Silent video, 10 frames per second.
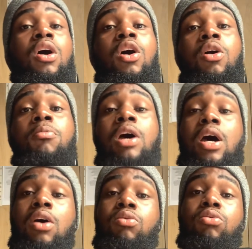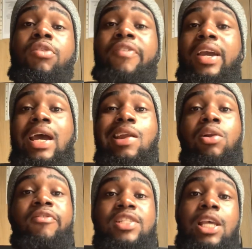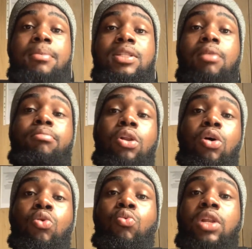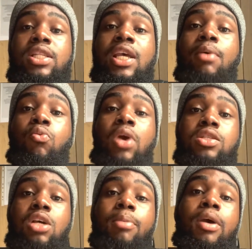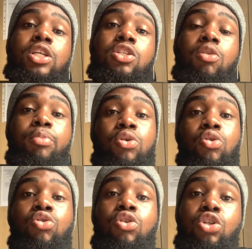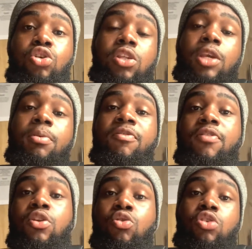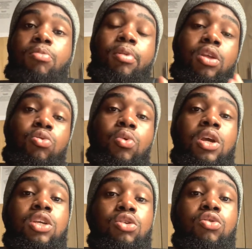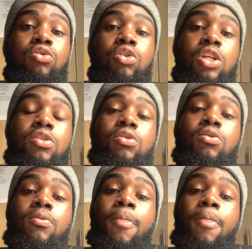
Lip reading: I'll leave a timestamp below with the time where I talk about each topic, so you can just skip the video to the place where you need to,